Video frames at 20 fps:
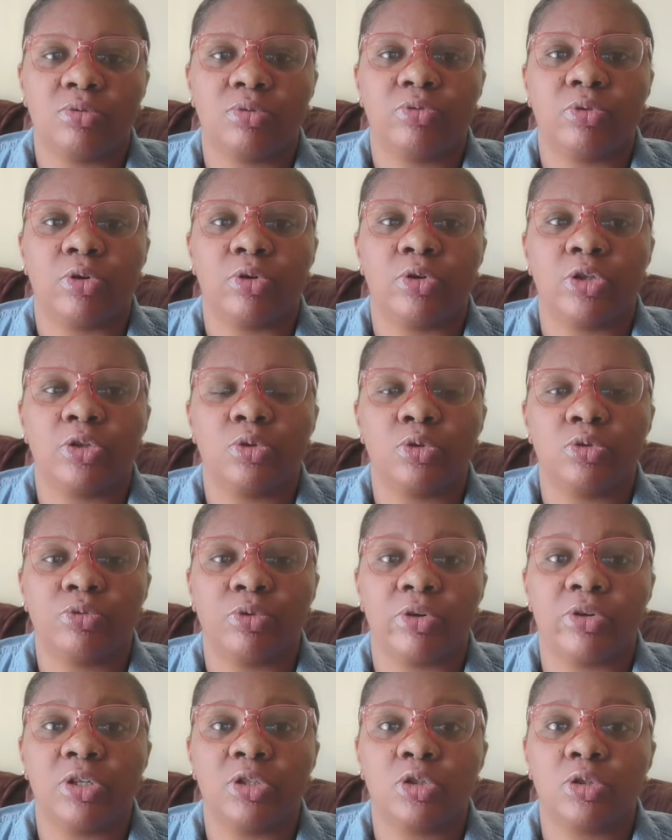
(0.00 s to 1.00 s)
for
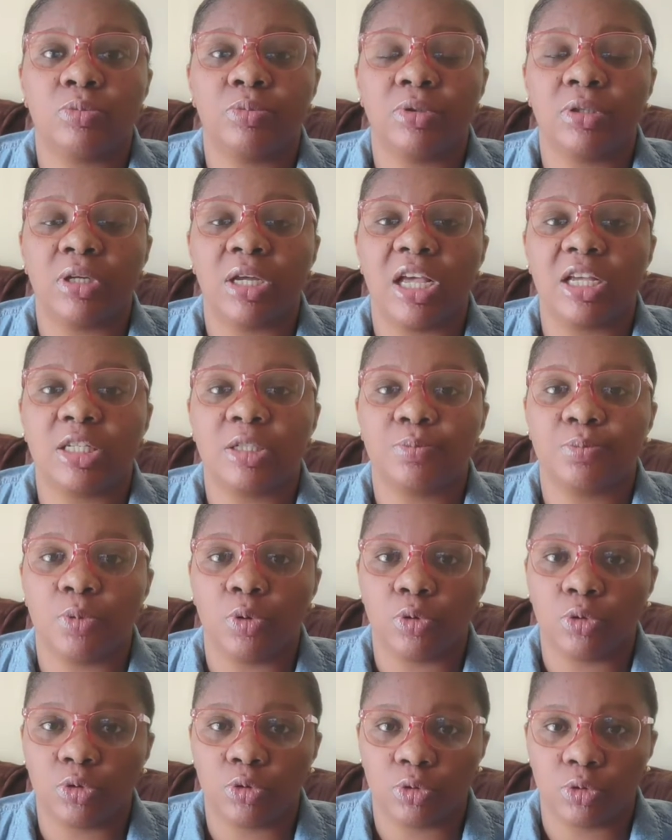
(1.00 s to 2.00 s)
it to be
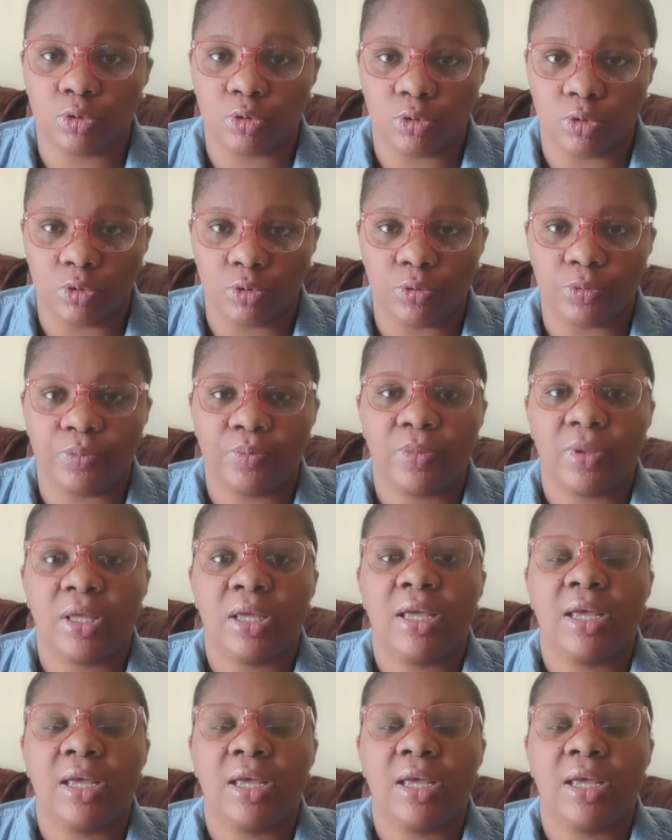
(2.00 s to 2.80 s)
exposed to you.